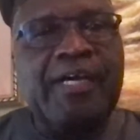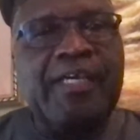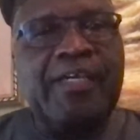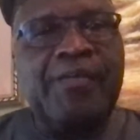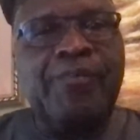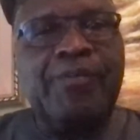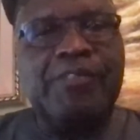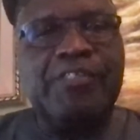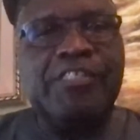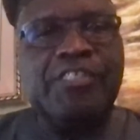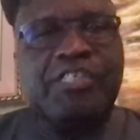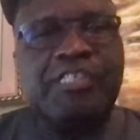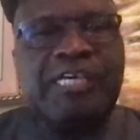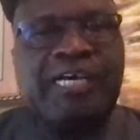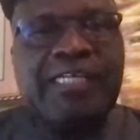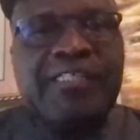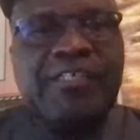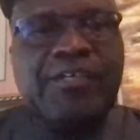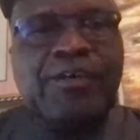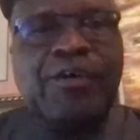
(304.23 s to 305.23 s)
he was in
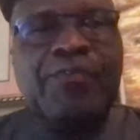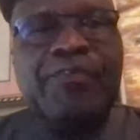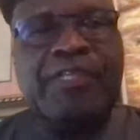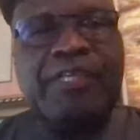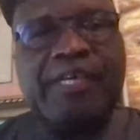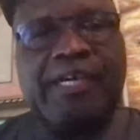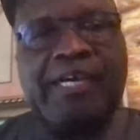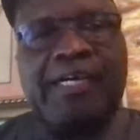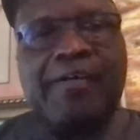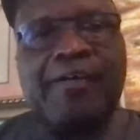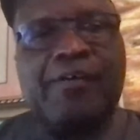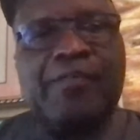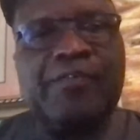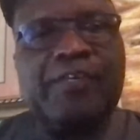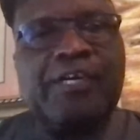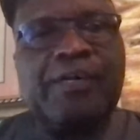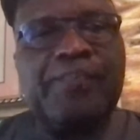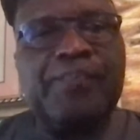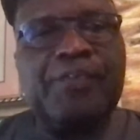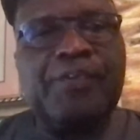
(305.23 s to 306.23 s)
charge of the of
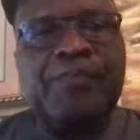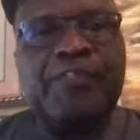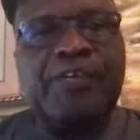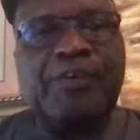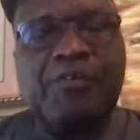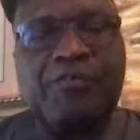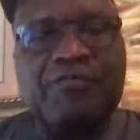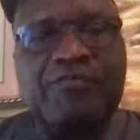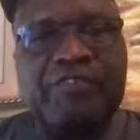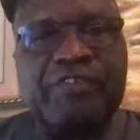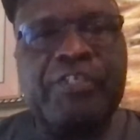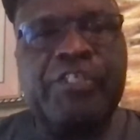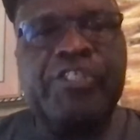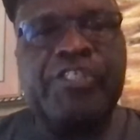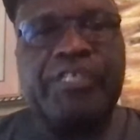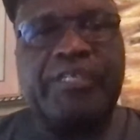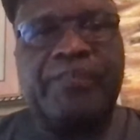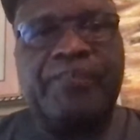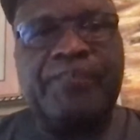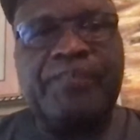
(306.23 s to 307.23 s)
um, of the
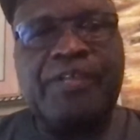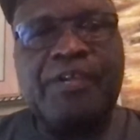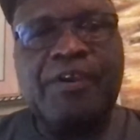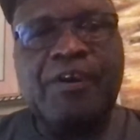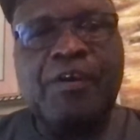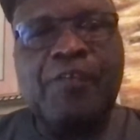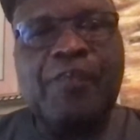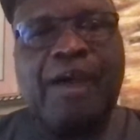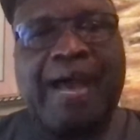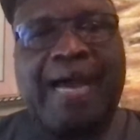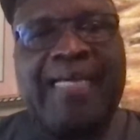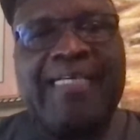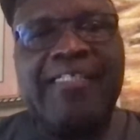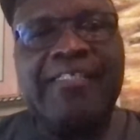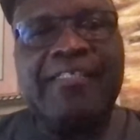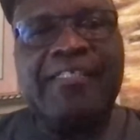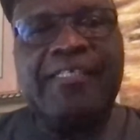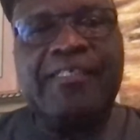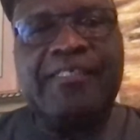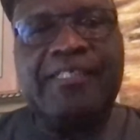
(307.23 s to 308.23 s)
conversion of
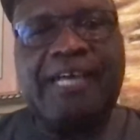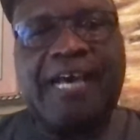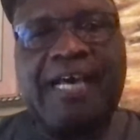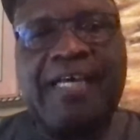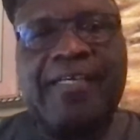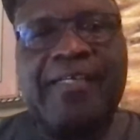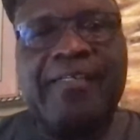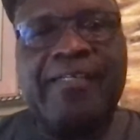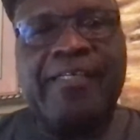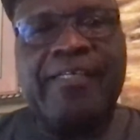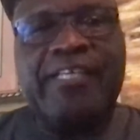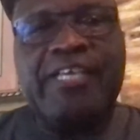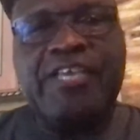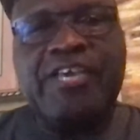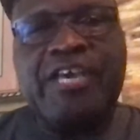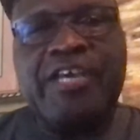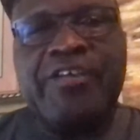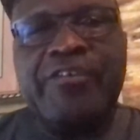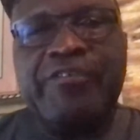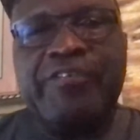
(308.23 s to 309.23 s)
ICENS highly
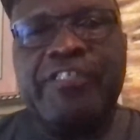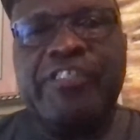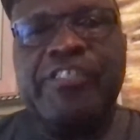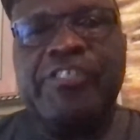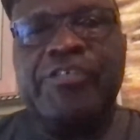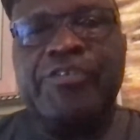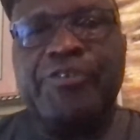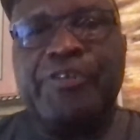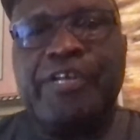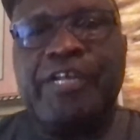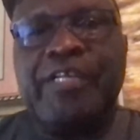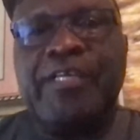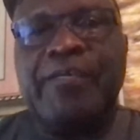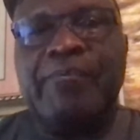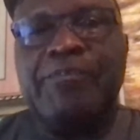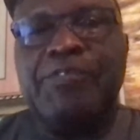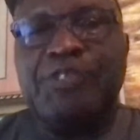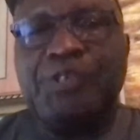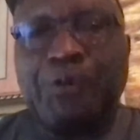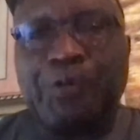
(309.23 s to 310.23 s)
enrich the
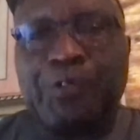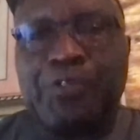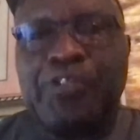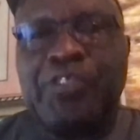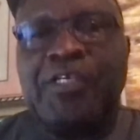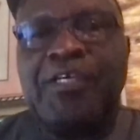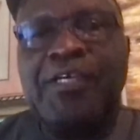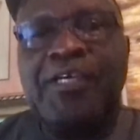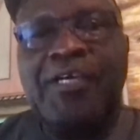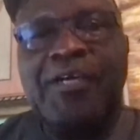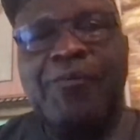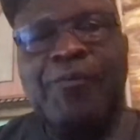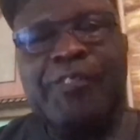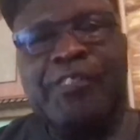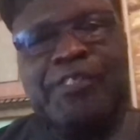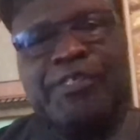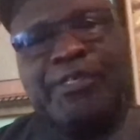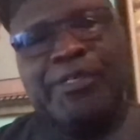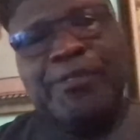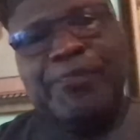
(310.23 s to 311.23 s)
uranium source,
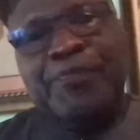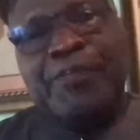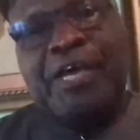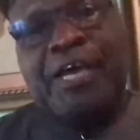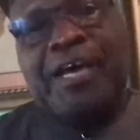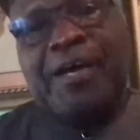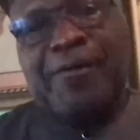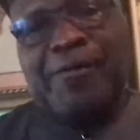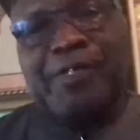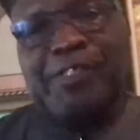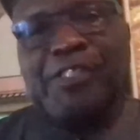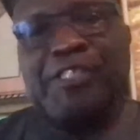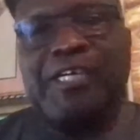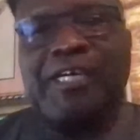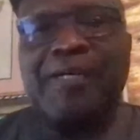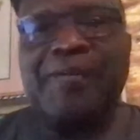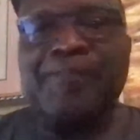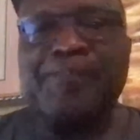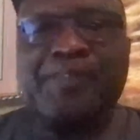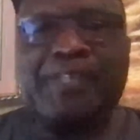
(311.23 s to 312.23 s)
which, uh, uh, which
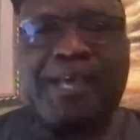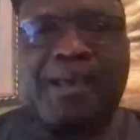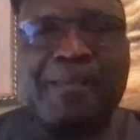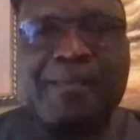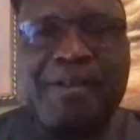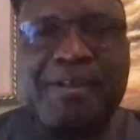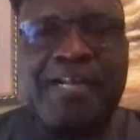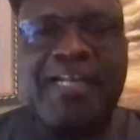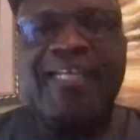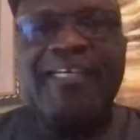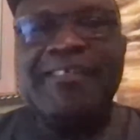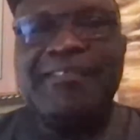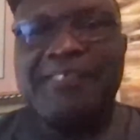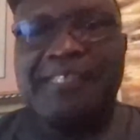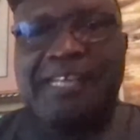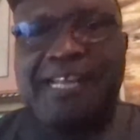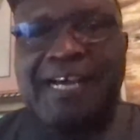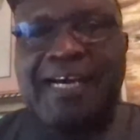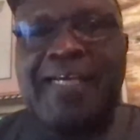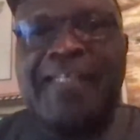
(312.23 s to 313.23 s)
um, the Americans
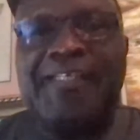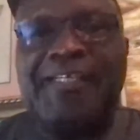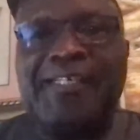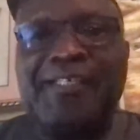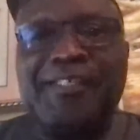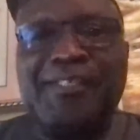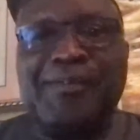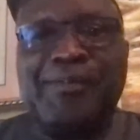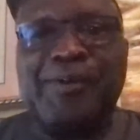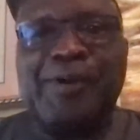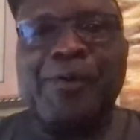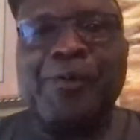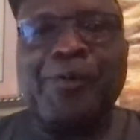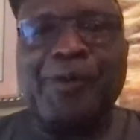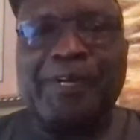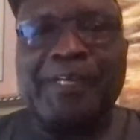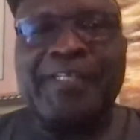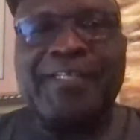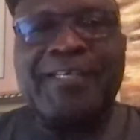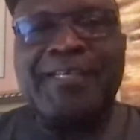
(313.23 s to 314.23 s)
and others were
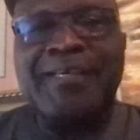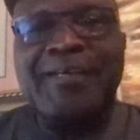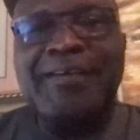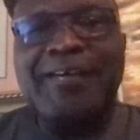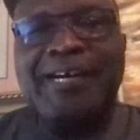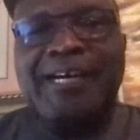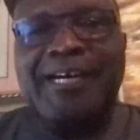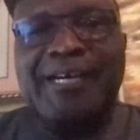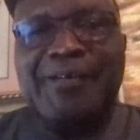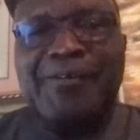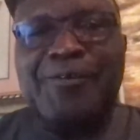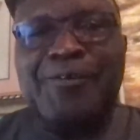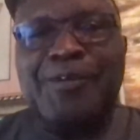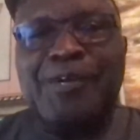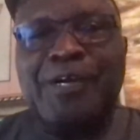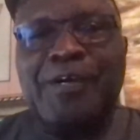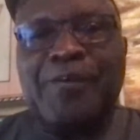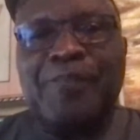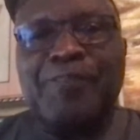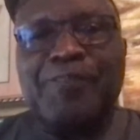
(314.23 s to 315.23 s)
worried uh, could
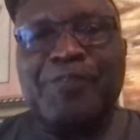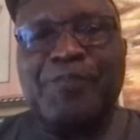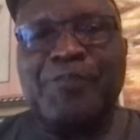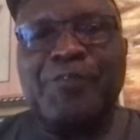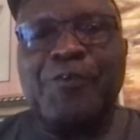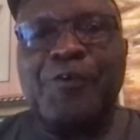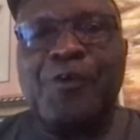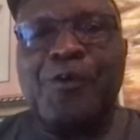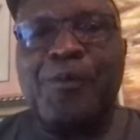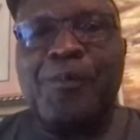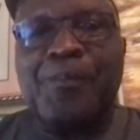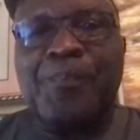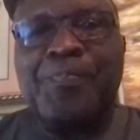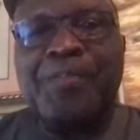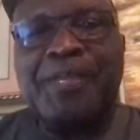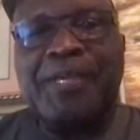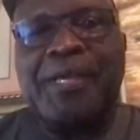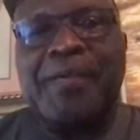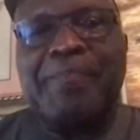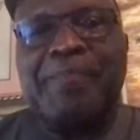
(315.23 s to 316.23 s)
uh, form
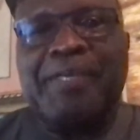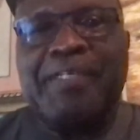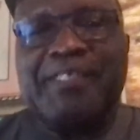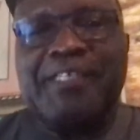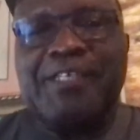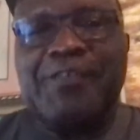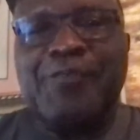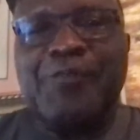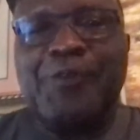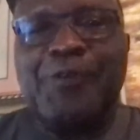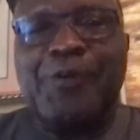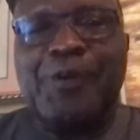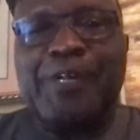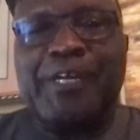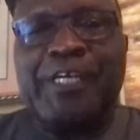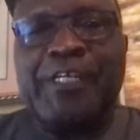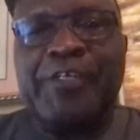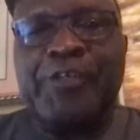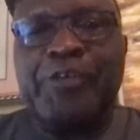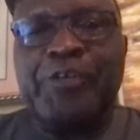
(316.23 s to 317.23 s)
a basis for
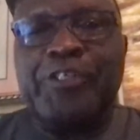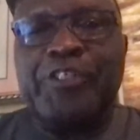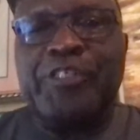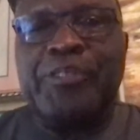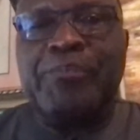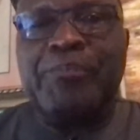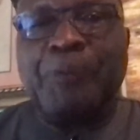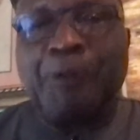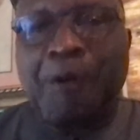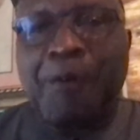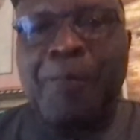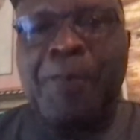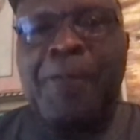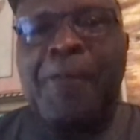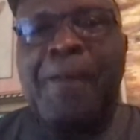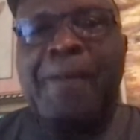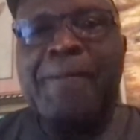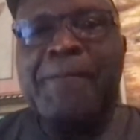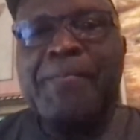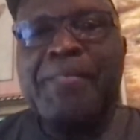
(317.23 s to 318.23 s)
a dirty bomb.
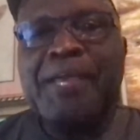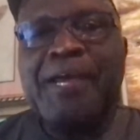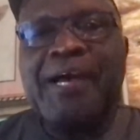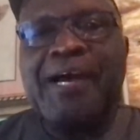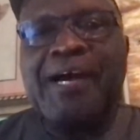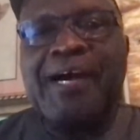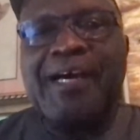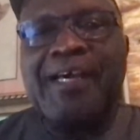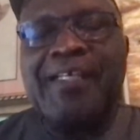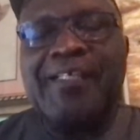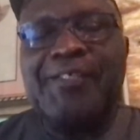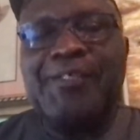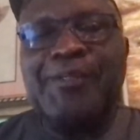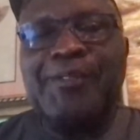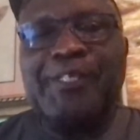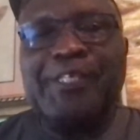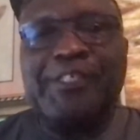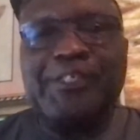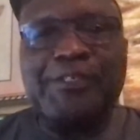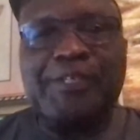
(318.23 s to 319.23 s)
Uh, and so,
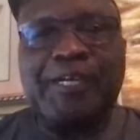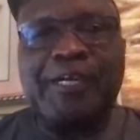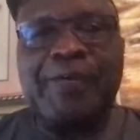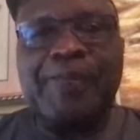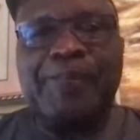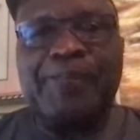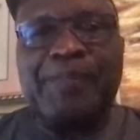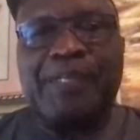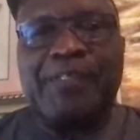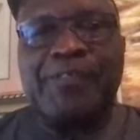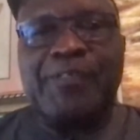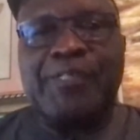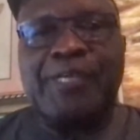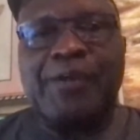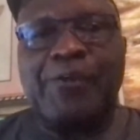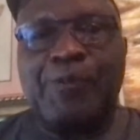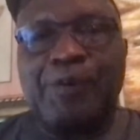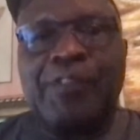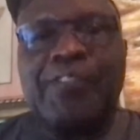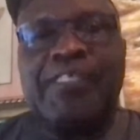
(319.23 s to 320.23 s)
the, um, so there
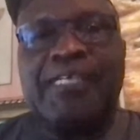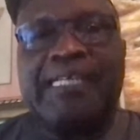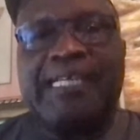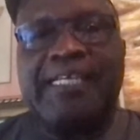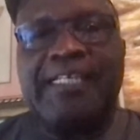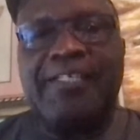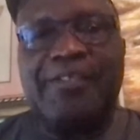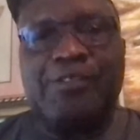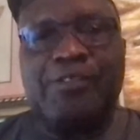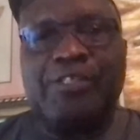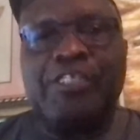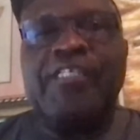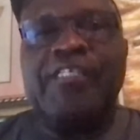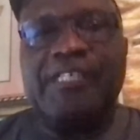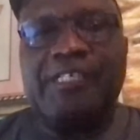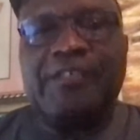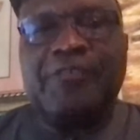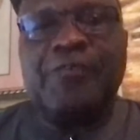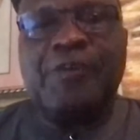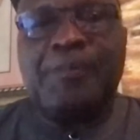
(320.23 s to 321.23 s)
was a need to
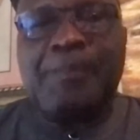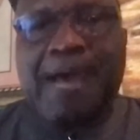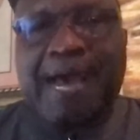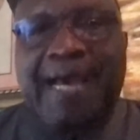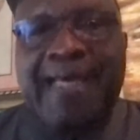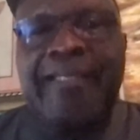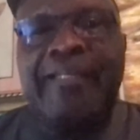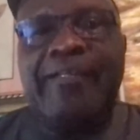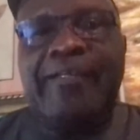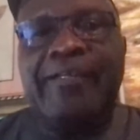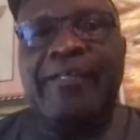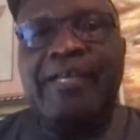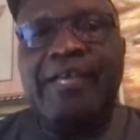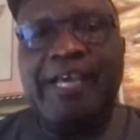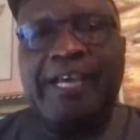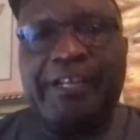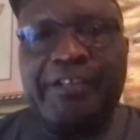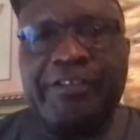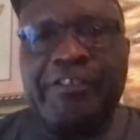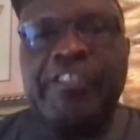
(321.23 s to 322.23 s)
change it from highly
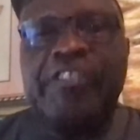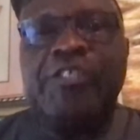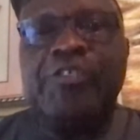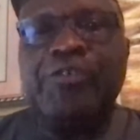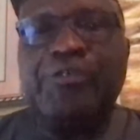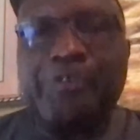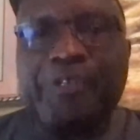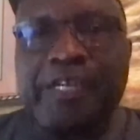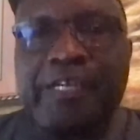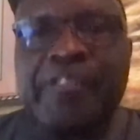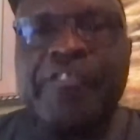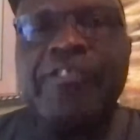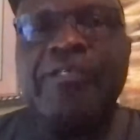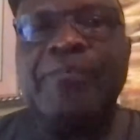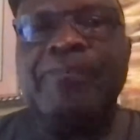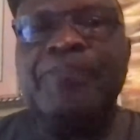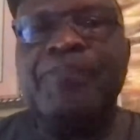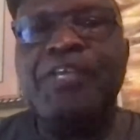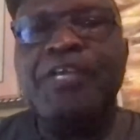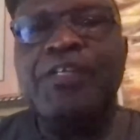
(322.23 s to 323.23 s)
enriched
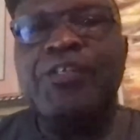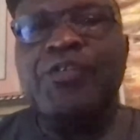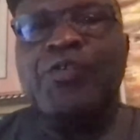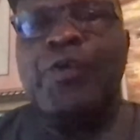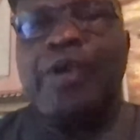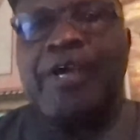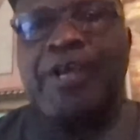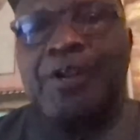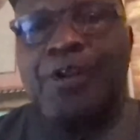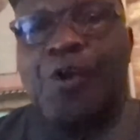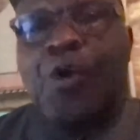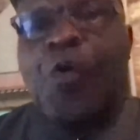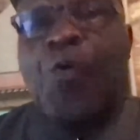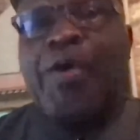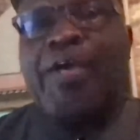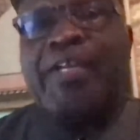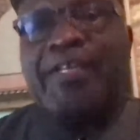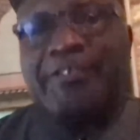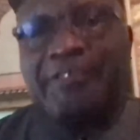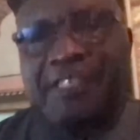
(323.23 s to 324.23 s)
uranium to a low
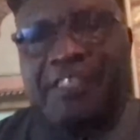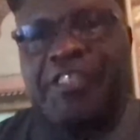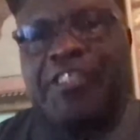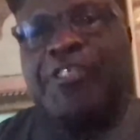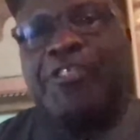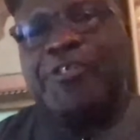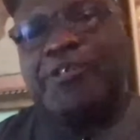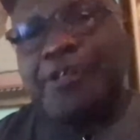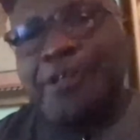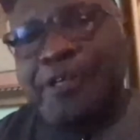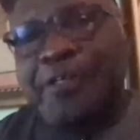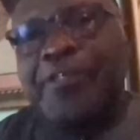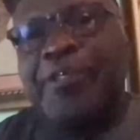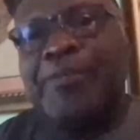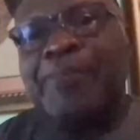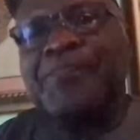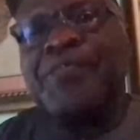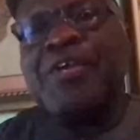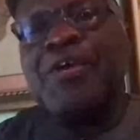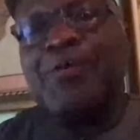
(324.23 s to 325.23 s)
enriched
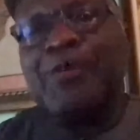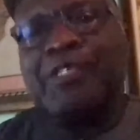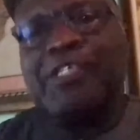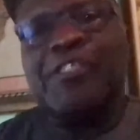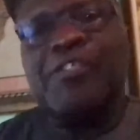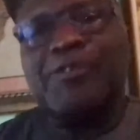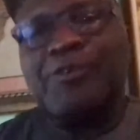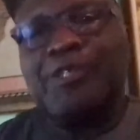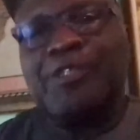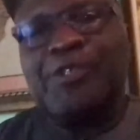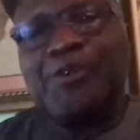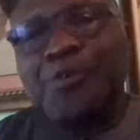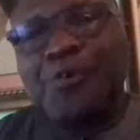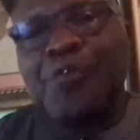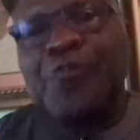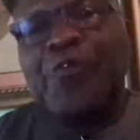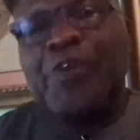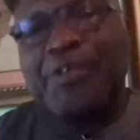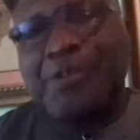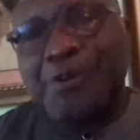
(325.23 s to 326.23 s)
uranium, which is not
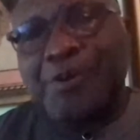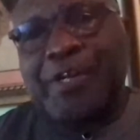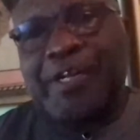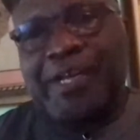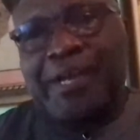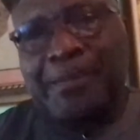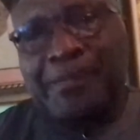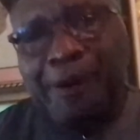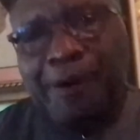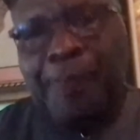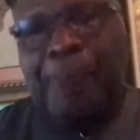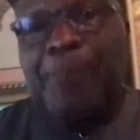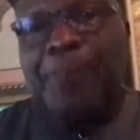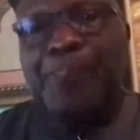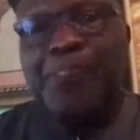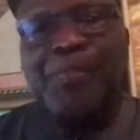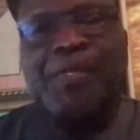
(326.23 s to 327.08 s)
good for a nuclear bomb.